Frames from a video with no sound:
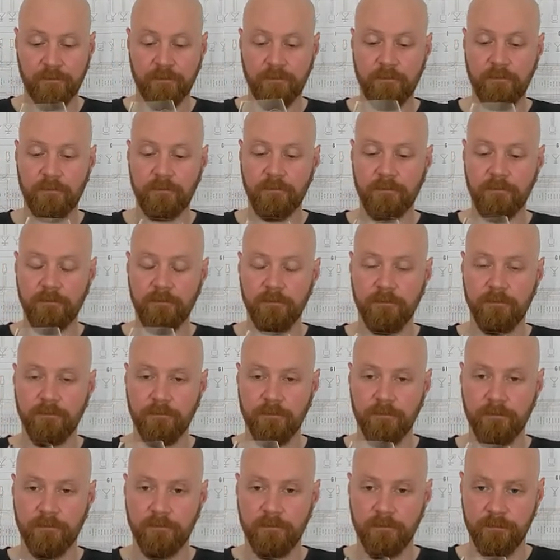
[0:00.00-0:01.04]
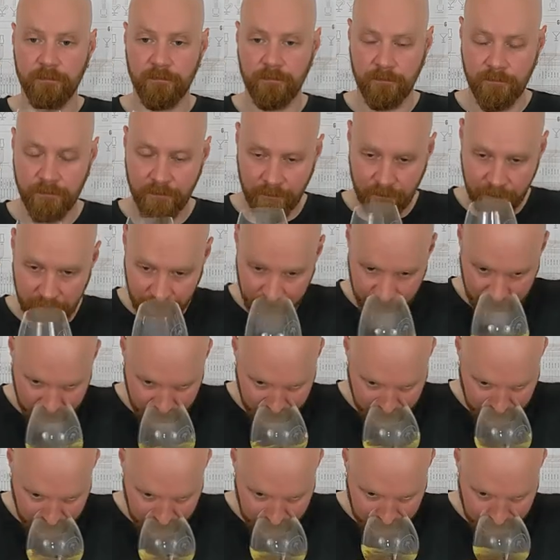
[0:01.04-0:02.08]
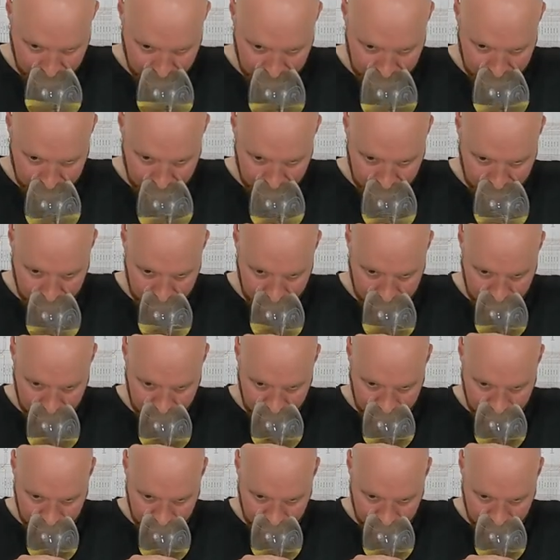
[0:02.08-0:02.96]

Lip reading: (no one is talking)